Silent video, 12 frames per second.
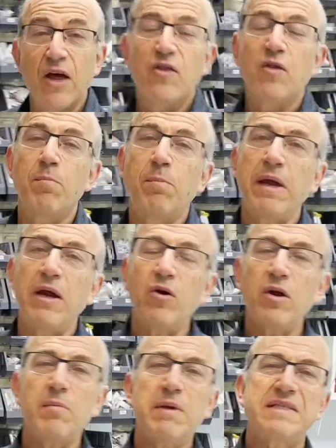The
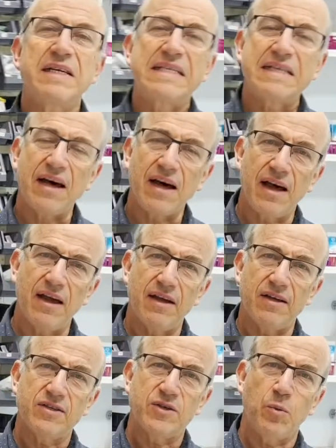barium is a dye.
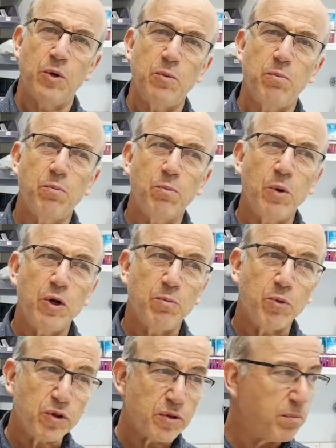So when you
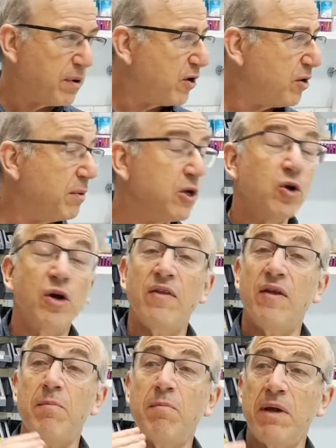put the barium in, you can
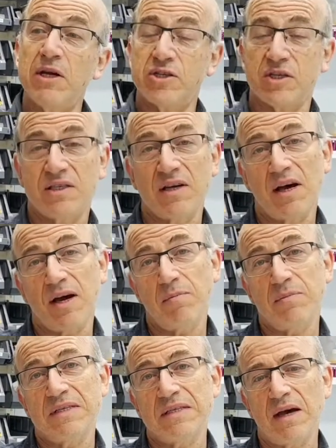then measure
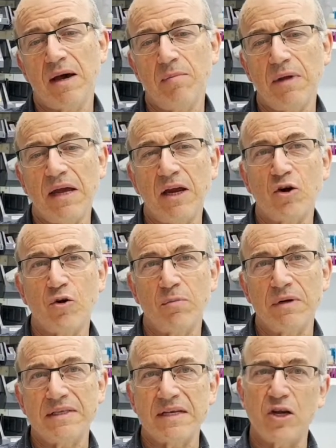time
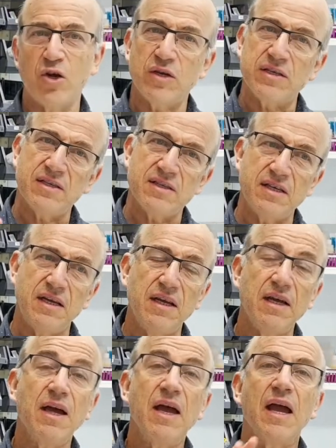increments, and you can see
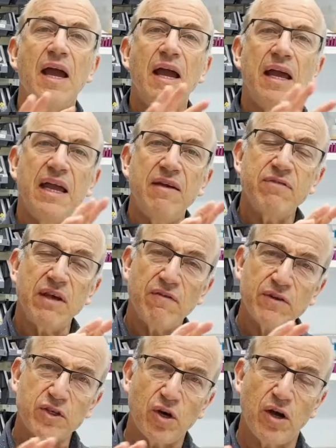if
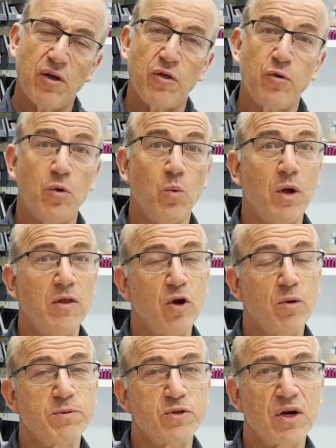it's going through and where the
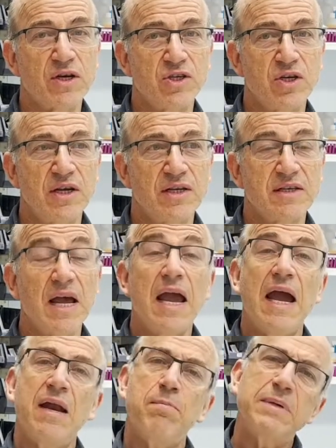obstruction is,
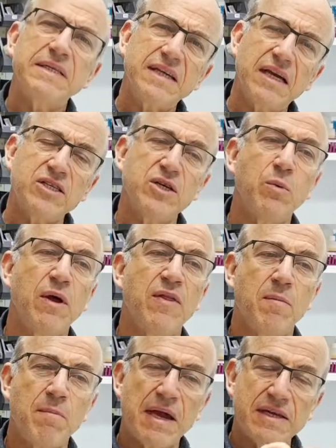and potentially where the
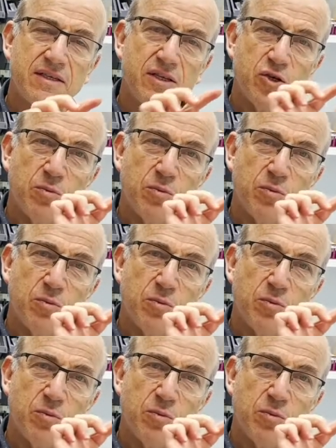mass is. You